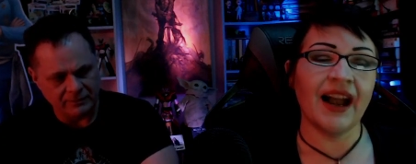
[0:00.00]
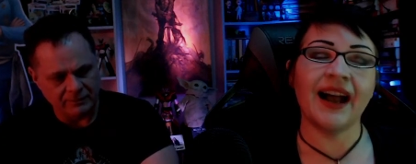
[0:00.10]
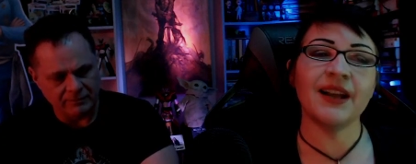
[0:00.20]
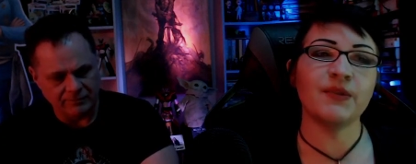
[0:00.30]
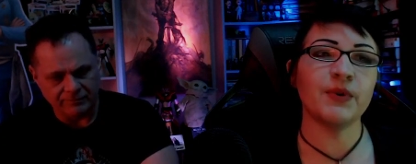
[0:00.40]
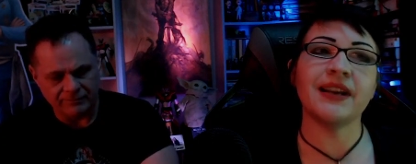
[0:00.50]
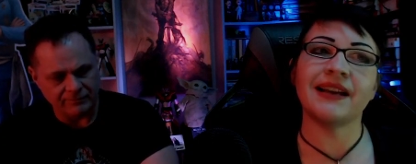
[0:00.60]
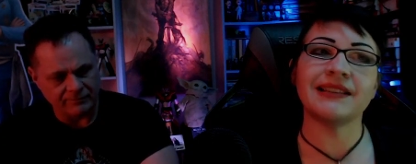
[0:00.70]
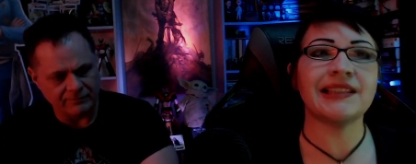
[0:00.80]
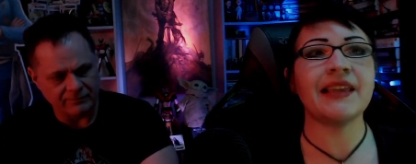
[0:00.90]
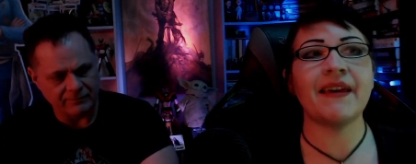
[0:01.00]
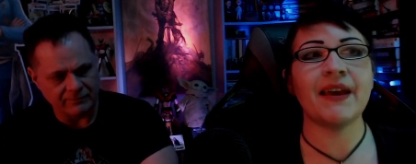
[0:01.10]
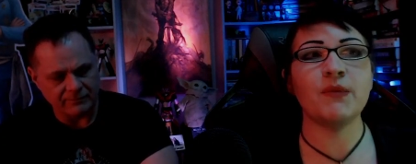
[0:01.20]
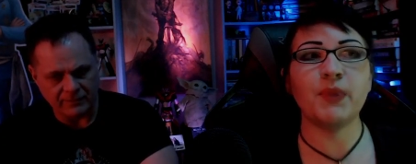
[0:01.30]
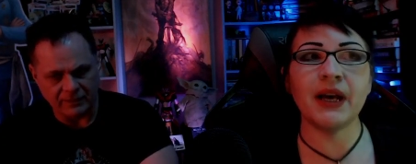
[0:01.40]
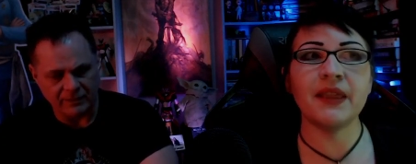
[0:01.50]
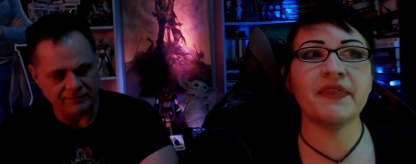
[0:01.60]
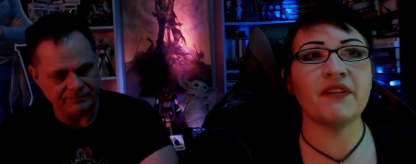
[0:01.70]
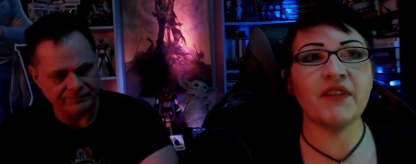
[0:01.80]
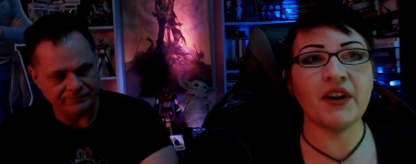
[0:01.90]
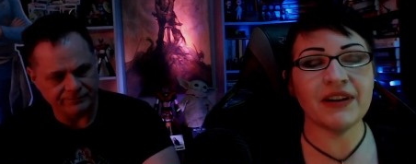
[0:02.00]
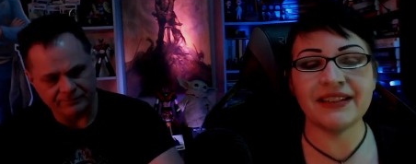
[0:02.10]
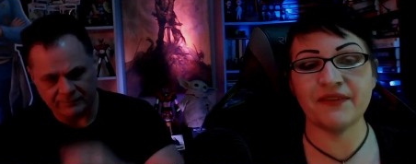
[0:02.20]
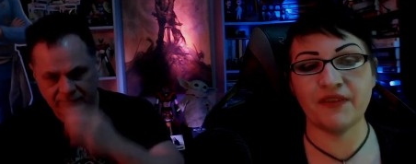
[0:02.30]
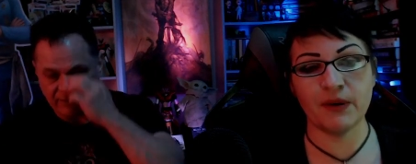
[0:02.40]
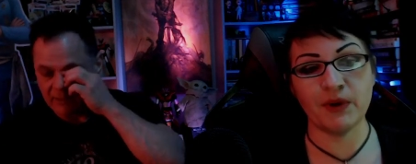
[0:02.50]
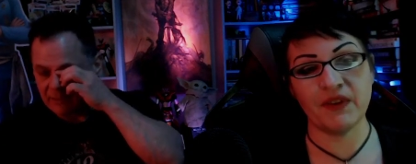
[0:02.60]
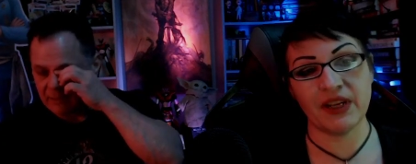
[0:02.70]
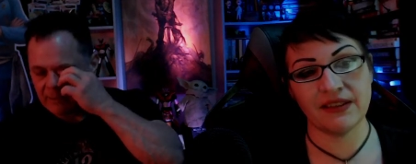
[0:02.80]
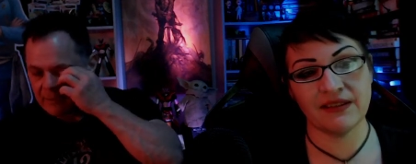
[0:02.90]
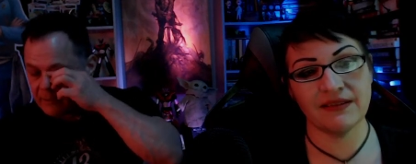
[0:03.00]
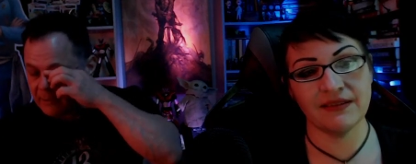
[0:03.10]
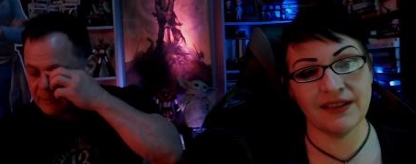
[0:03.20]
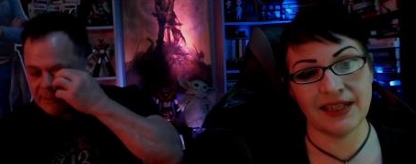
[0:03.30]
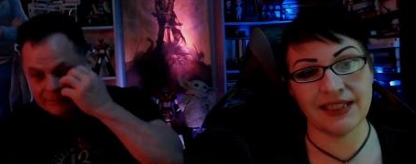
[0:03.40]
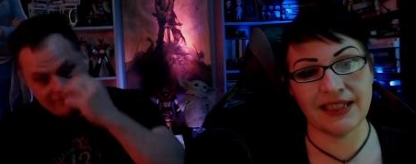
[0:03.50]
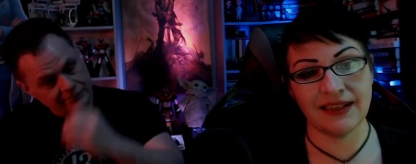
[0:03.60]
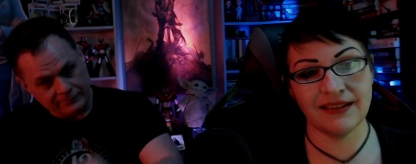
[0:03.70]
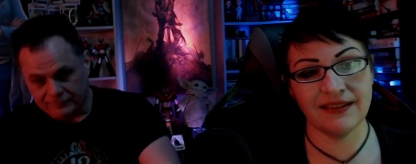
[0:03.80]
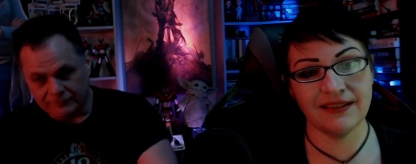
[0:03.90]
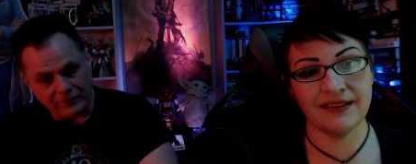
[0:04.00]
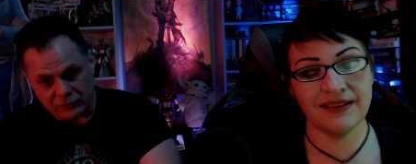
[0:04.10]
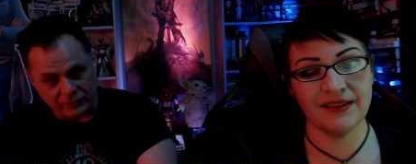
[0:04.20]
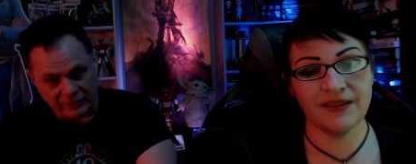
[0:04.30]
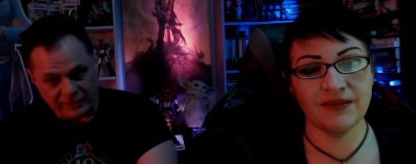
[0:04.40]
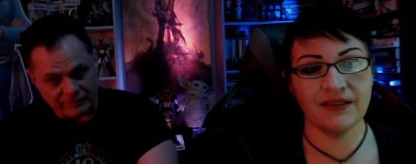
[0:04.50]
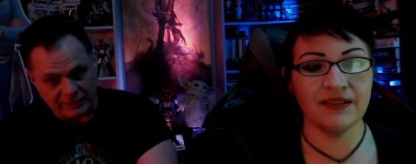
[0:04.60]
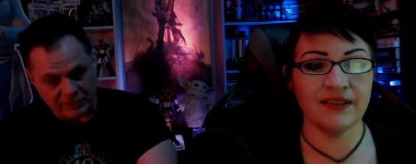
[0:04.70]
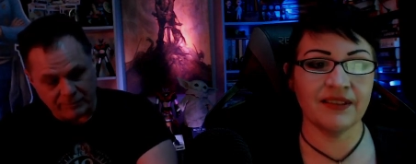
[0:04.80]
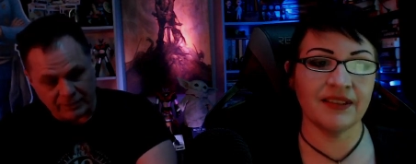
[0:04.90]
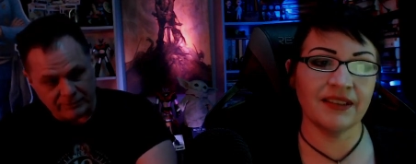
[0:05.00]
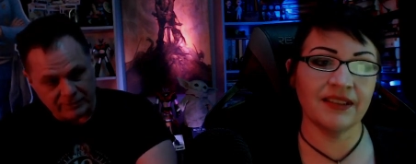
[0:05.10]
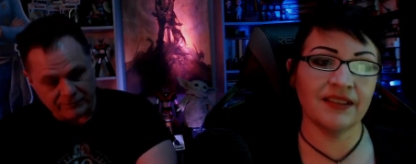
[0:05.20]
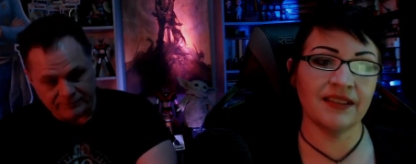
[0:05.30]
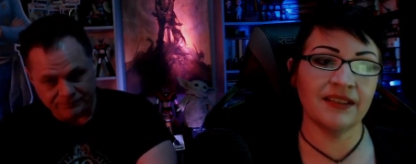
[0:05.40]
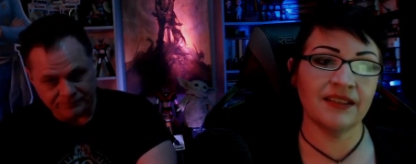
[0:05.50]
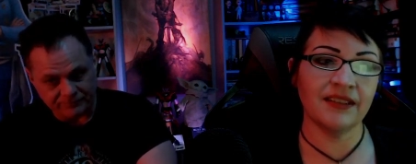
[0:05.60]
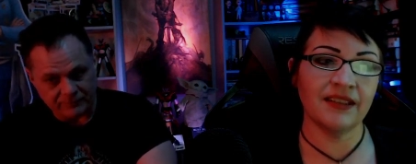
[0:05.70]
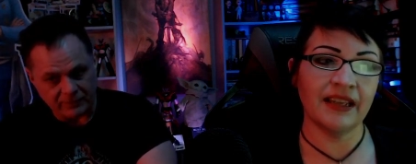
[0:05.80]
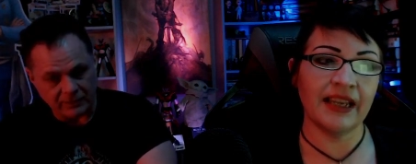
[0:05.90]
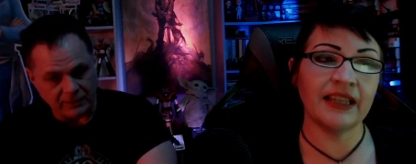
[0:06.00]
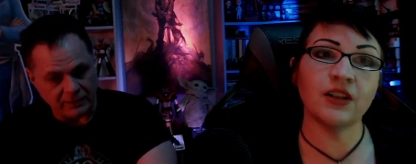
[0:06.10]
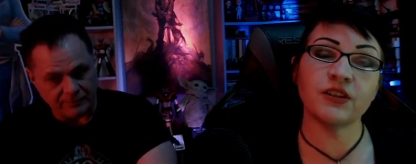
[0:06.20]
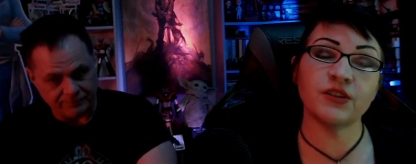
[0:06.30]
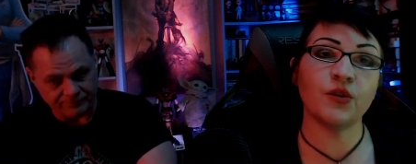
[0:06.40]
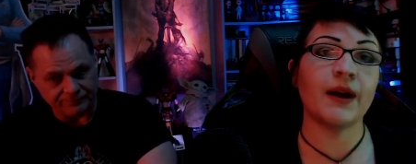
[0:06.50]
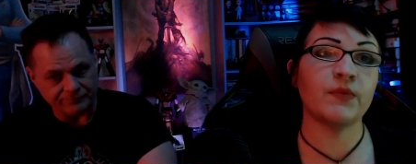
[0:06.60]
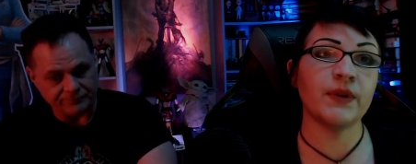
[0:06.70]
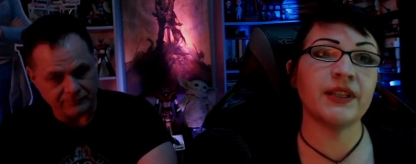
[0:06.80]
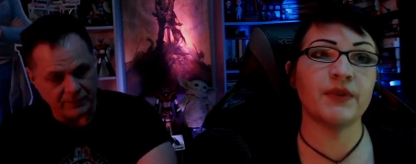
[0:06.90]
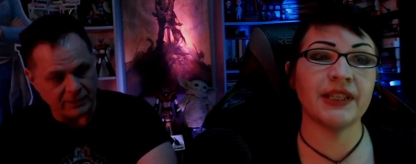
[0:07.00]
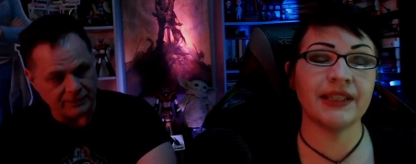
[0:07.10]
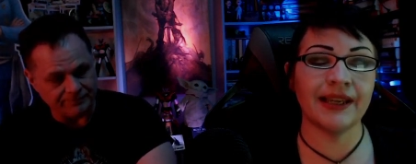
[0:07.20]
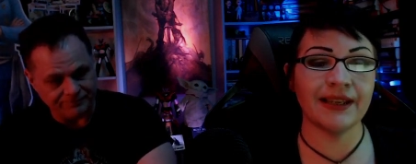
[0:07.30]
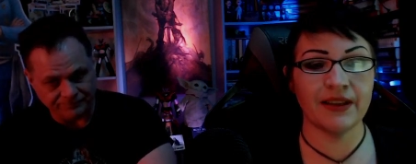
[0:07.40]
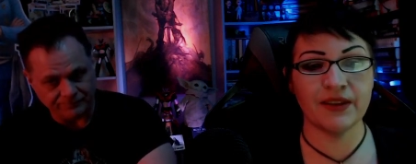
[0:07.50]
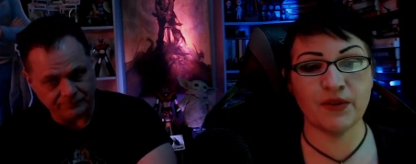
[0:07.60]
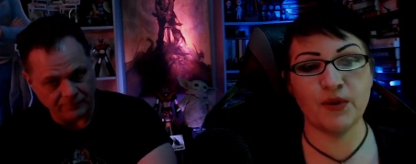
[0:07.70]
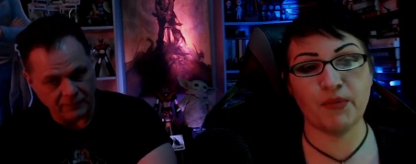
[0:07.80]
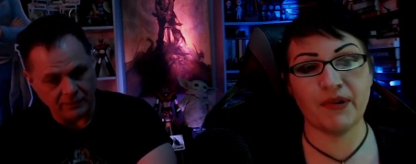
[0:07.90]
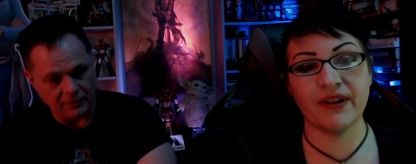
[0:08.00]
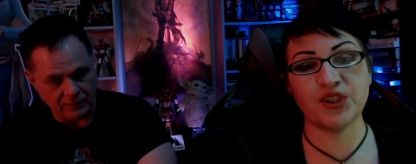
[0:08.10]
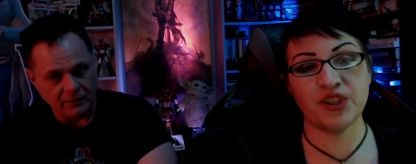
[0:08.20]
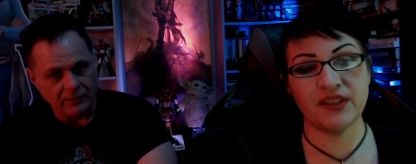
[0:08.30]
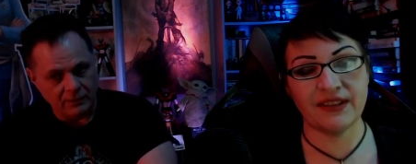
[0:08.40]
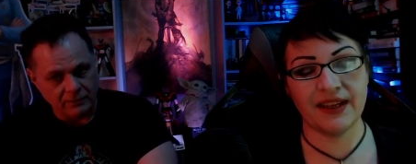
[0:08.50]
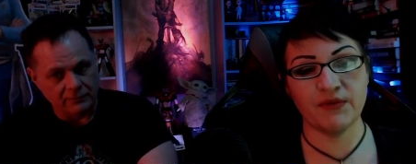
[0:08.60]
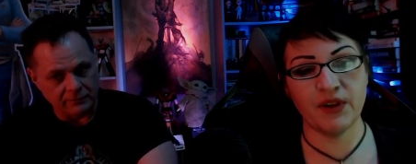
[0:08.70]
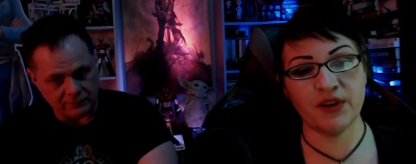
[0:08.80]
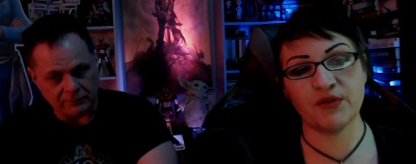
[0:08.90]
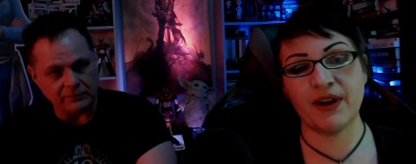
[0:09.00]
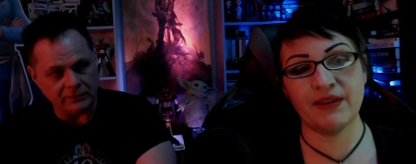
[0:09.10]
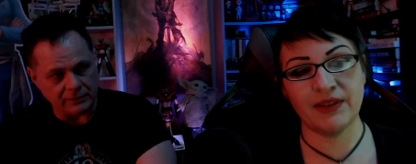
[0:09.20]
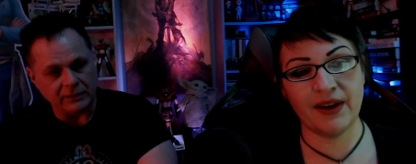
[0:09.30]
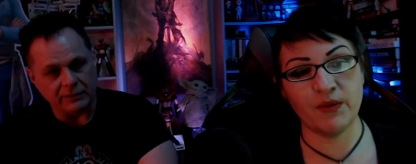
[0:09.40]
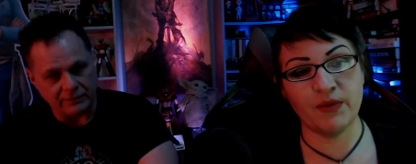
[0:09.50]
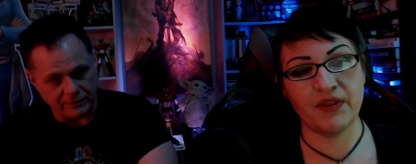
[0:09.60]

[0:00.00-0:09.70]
Speaker 1: I would not say that, but they're very different movies. Like I said,
Speaker 2: visually, it's a much better movie.
Speaker 1: It uh, looks cool. I really, really yeah. like like the whole production design of the underground yeah, lair. the